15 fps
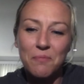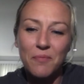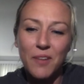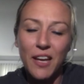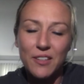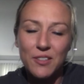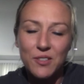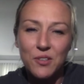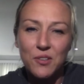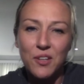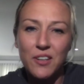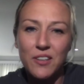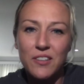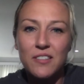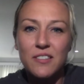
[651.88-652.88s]
had 2
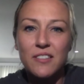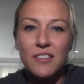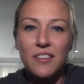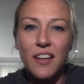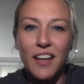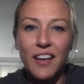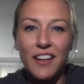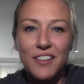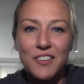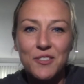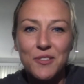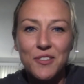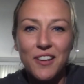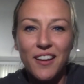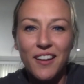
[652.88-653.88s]
years at
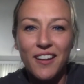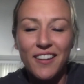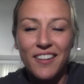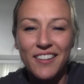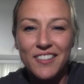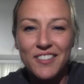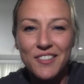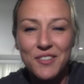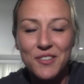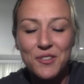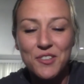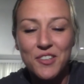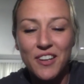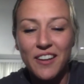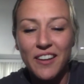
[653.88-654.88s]
each
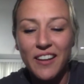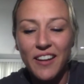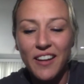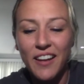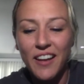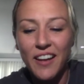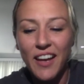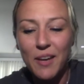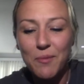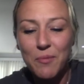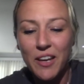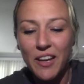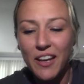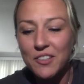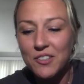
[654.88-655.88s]
institution. Had
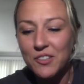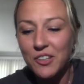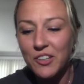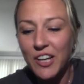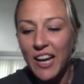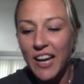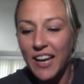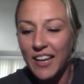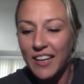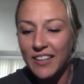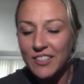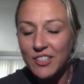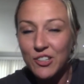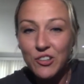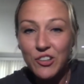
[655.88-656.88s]
my
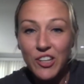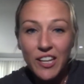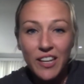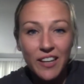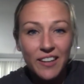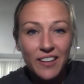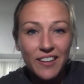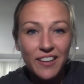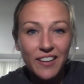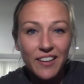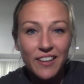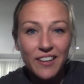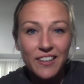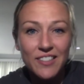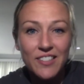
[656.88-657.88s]
undergrad degree
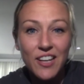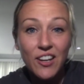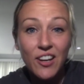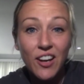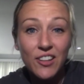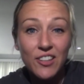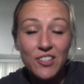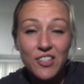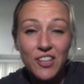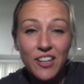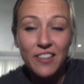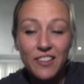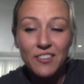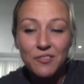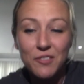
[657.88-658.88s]
in psychology,
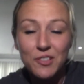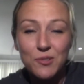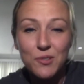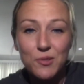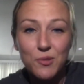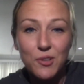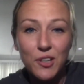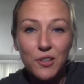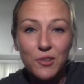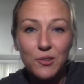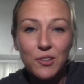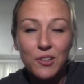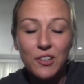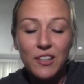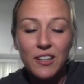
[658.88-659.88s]
which was really
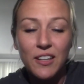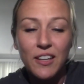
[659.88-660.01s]
cool.